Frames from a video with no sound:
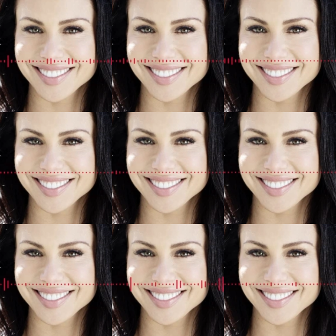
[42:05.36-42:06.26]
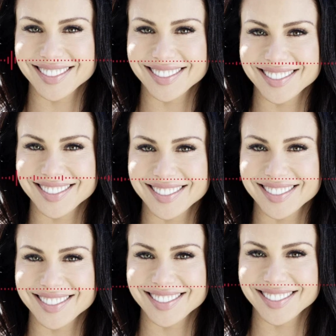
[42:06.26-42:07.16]
none of they don't even tell
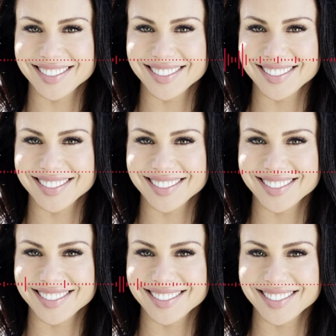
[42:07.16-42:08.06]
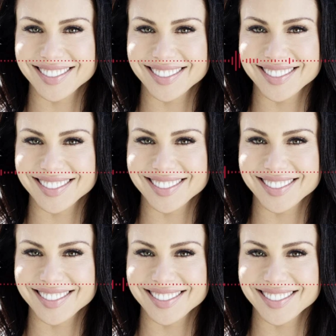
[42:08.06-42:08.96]
you vegan, vegetarian, are they
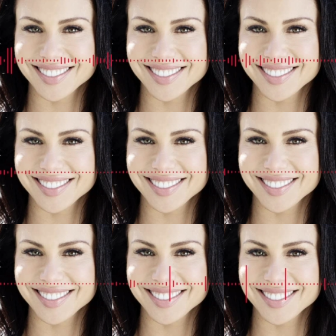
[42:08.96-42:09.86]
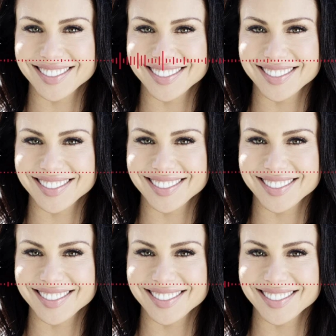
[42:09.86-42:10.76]
eating fish or eggs? We have no idea.
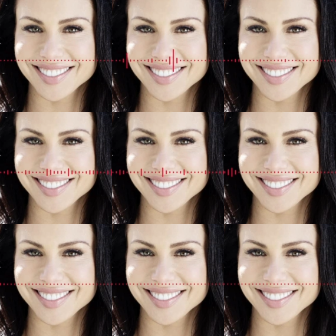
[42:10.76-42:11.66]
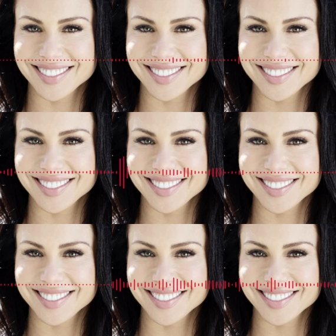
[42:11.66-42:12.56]
Mm-hmm. They just say, well, plant-based. Well, the
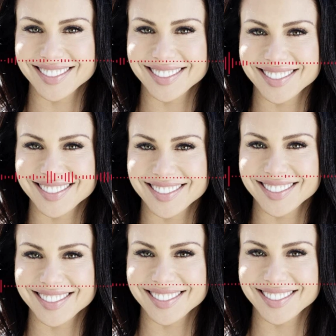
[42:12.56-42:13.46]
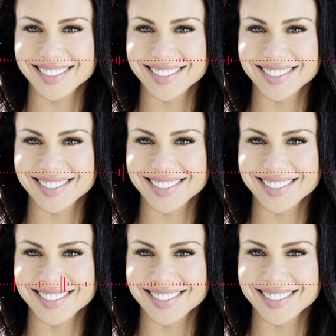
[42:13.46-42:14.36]
American diet is actually, I hate to break it to
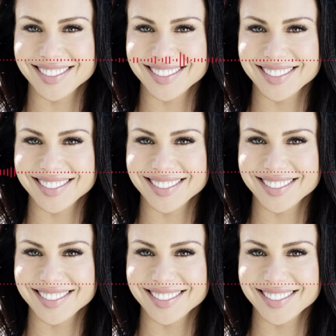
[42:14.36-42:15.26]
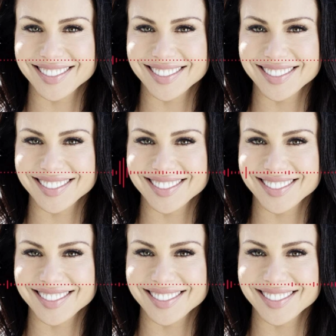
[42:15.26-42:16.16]
everyone, plant-based. It's
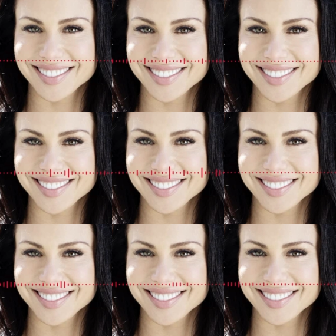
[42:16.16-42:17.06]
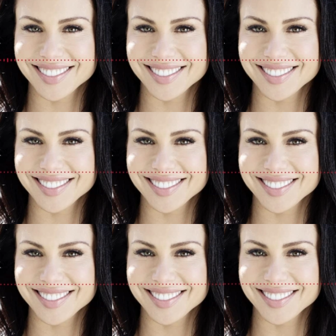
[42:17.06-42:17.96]
70% plants already.
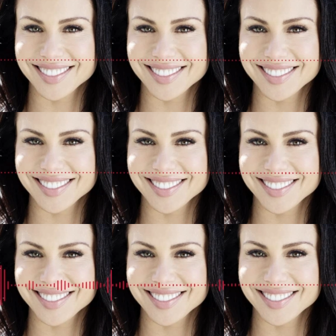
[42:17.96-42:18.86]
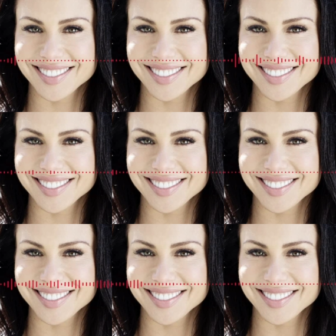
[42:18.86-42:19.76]
We're already doing
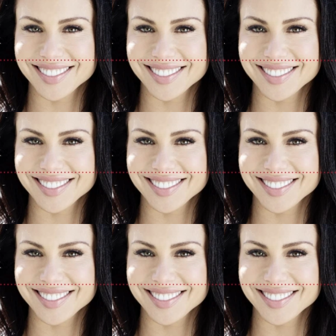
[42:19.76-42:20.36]
plant-based diet. Mm-hmm.